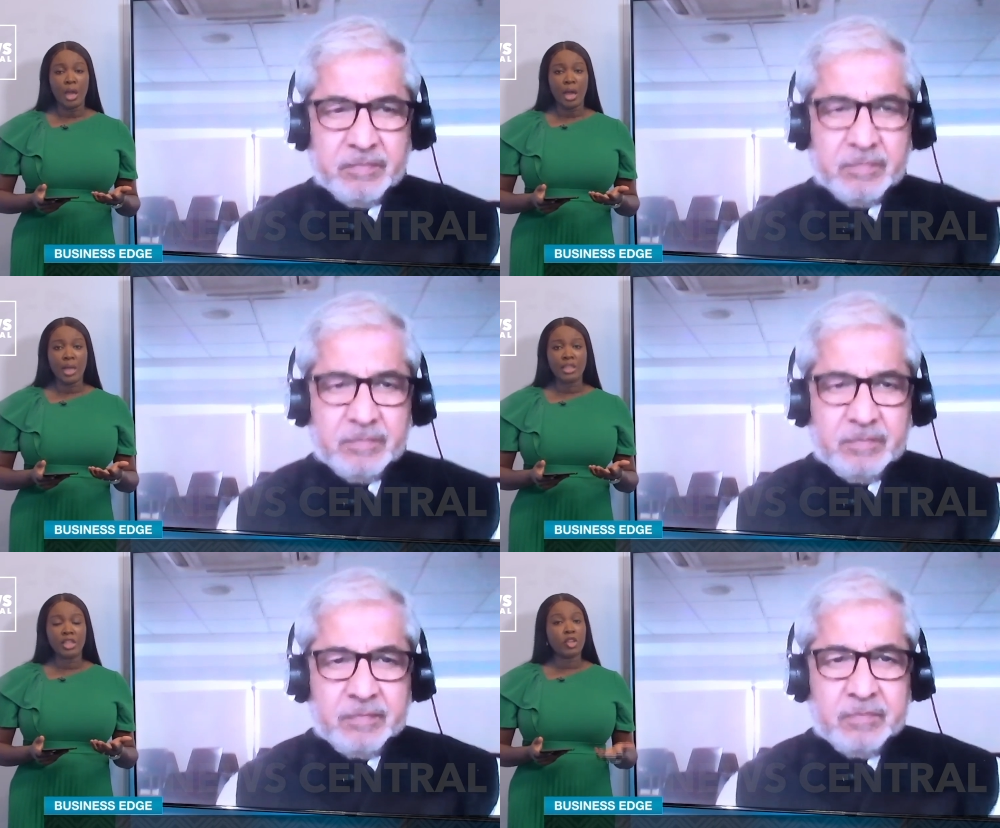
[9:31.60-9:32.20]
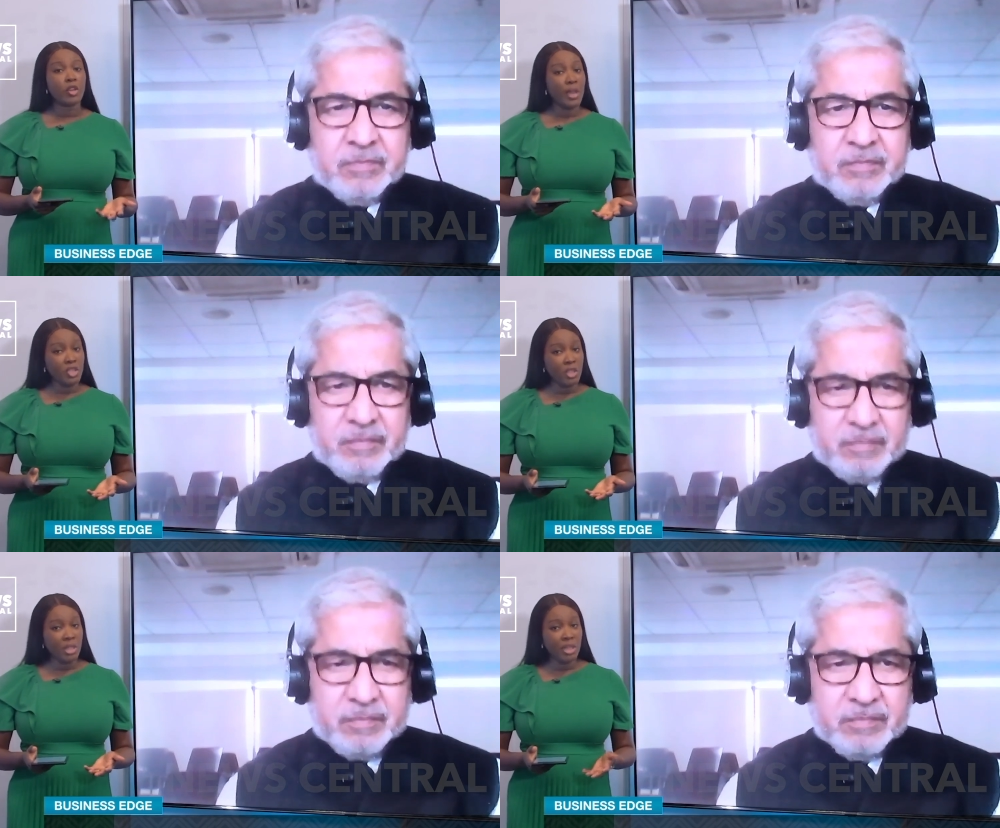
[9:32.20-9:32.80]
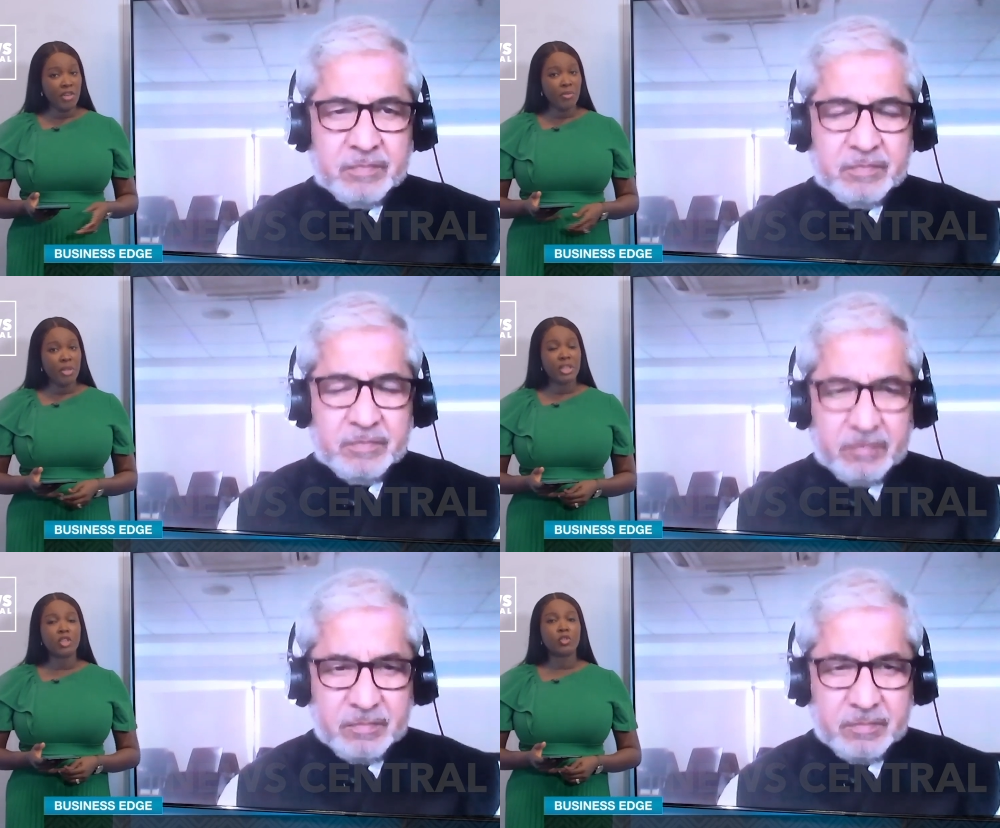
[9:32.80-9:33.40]
Speaker 1: Uh, deterioration in
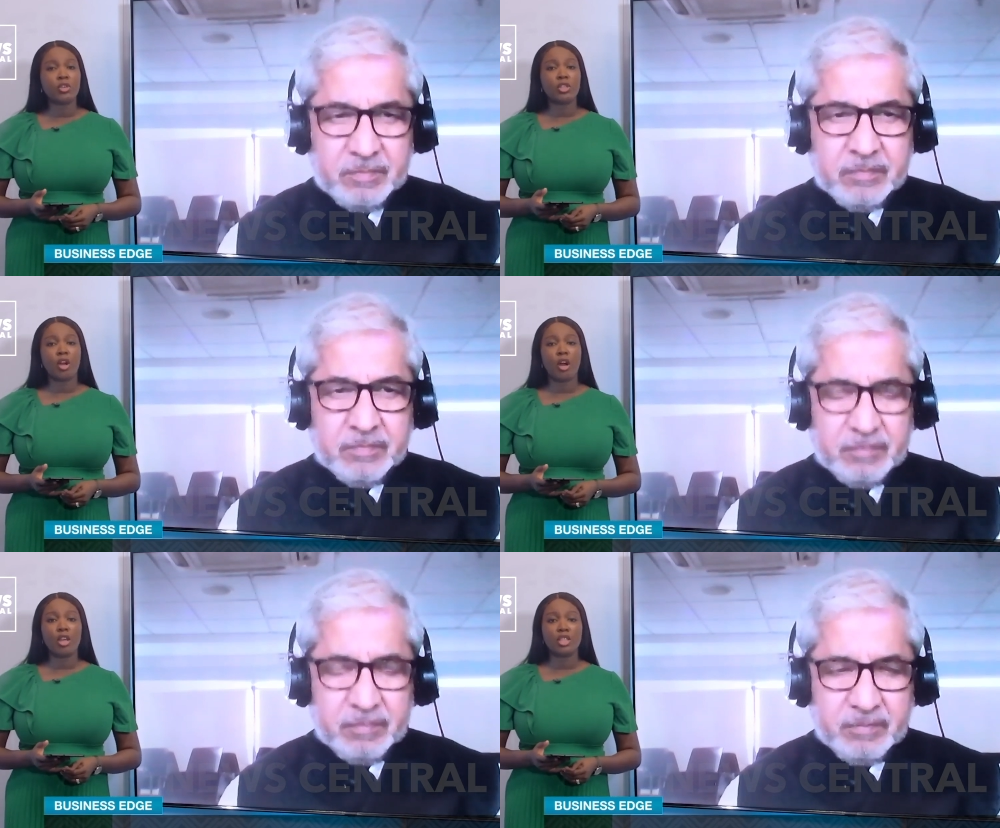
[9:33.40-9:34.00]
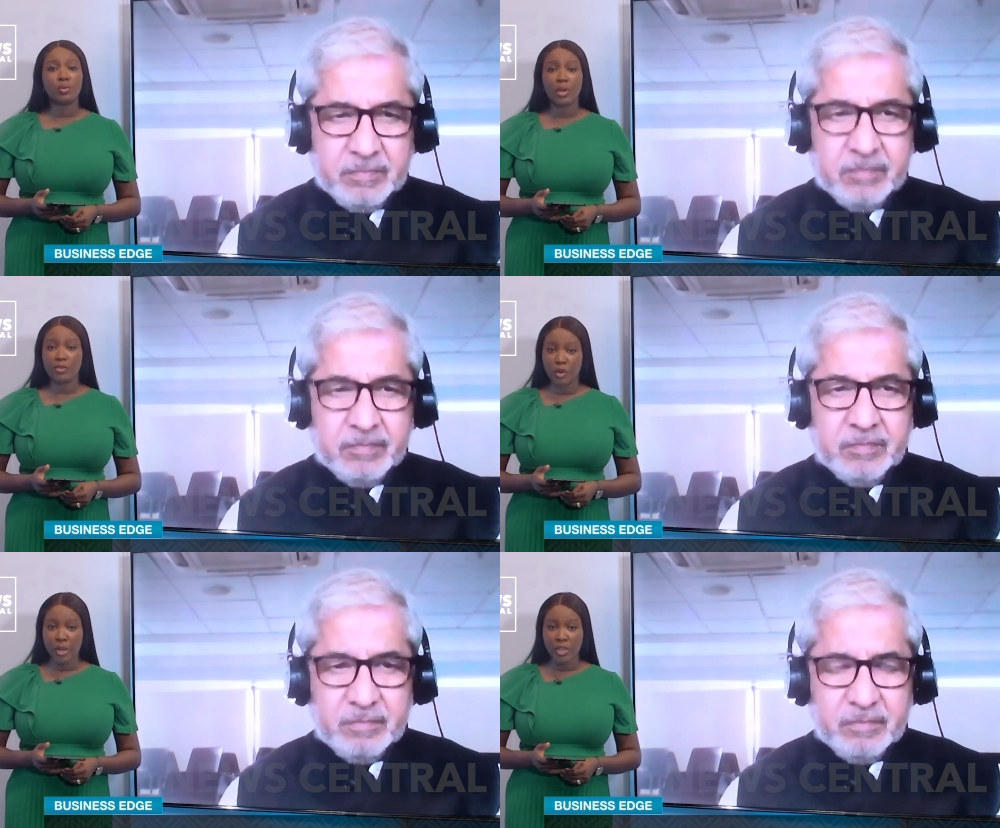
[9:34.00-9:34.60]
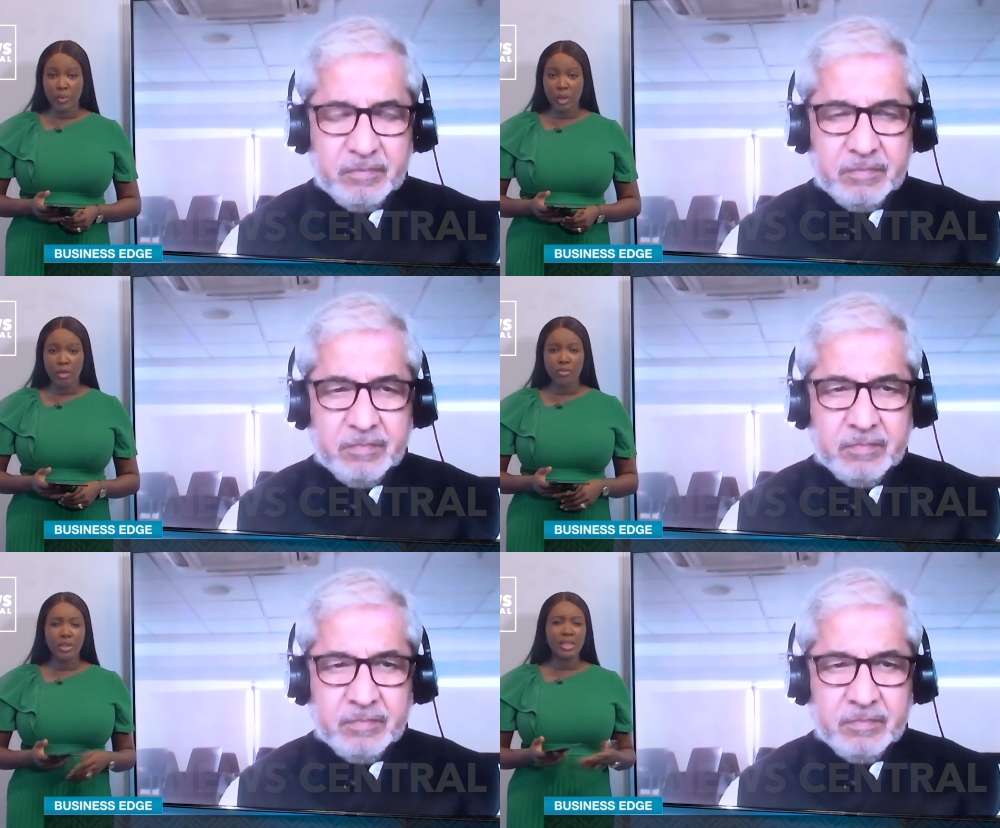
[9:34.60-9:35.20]
government interest costs, revenue as
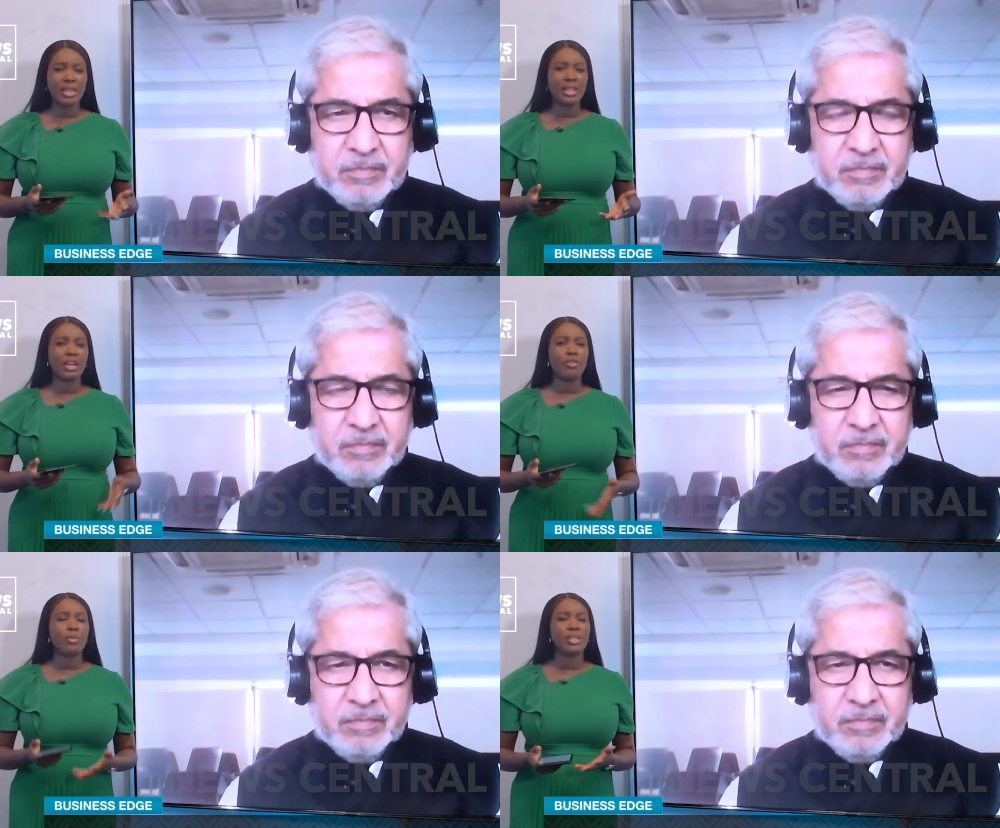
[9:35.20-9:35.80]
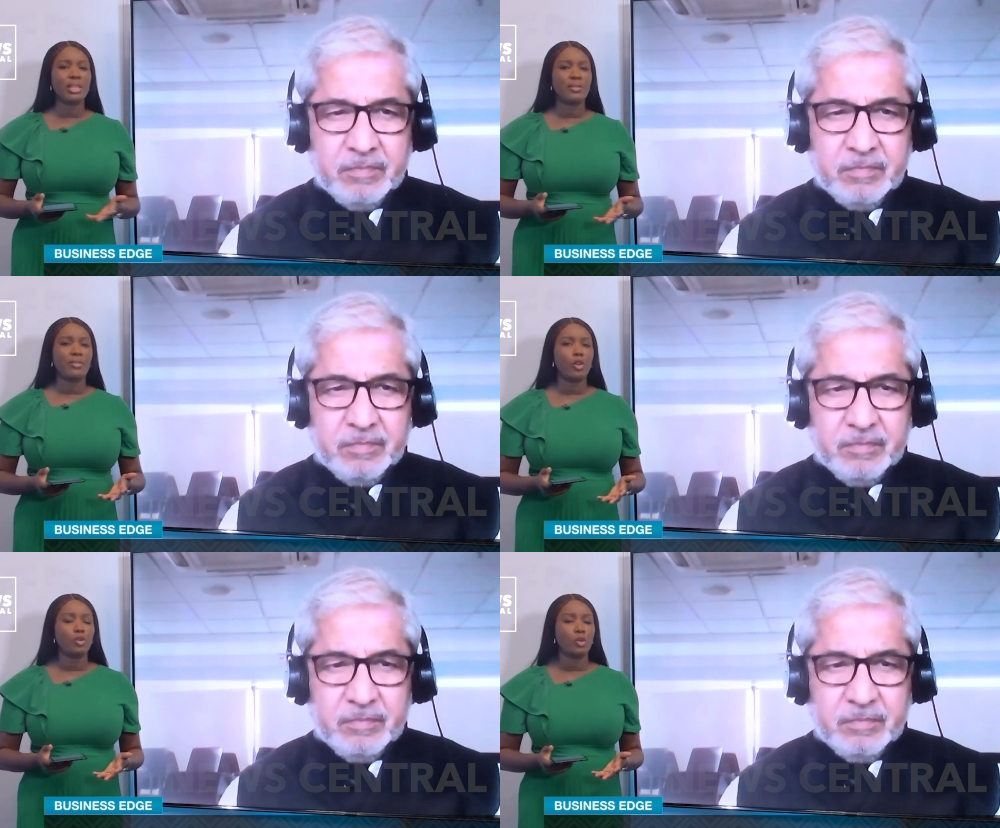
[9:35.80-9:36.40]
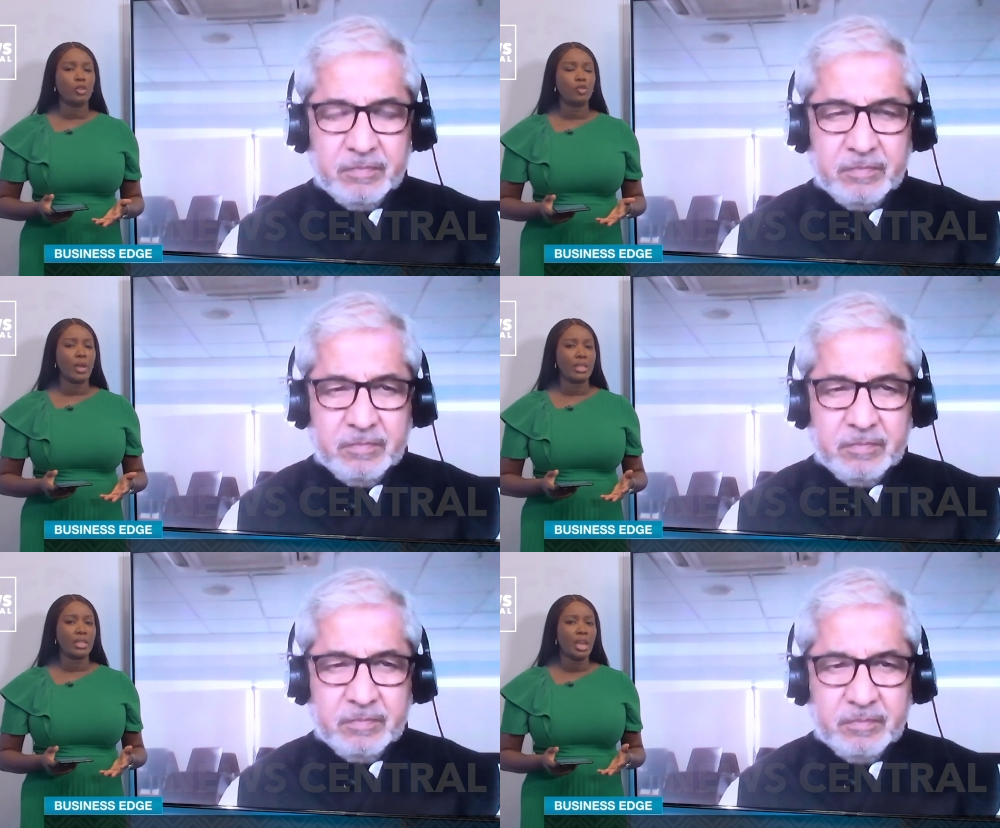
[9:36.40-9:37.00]
well, things that the government has failed to
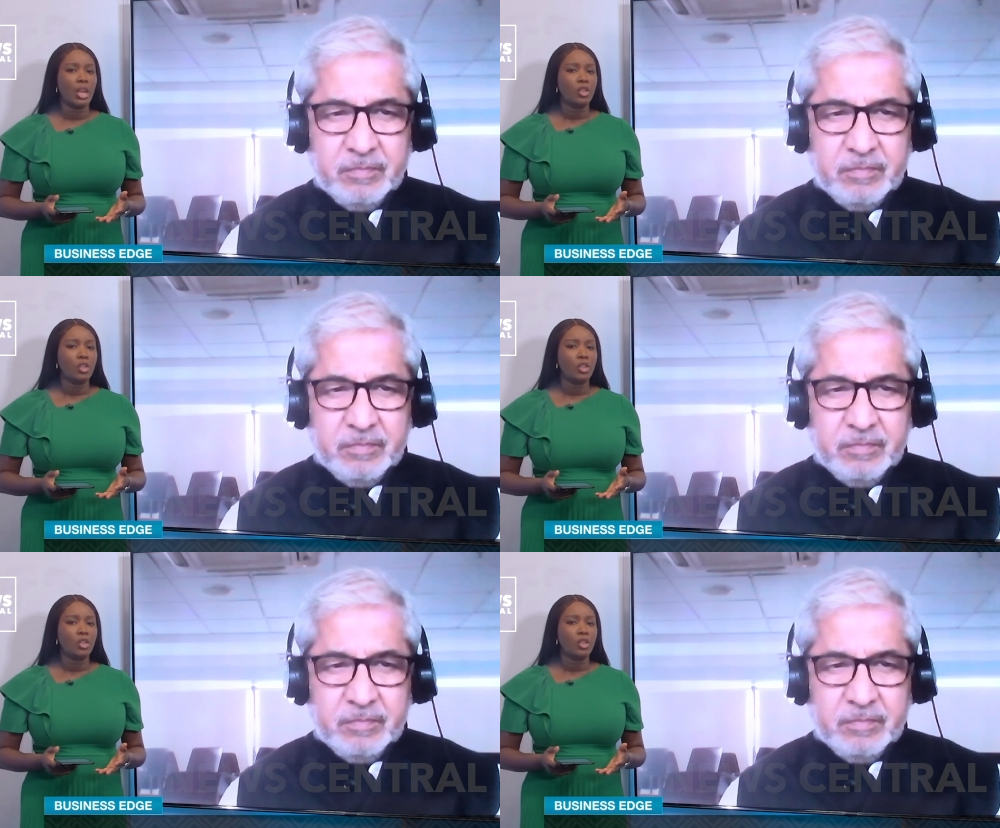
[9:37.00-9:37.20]
address.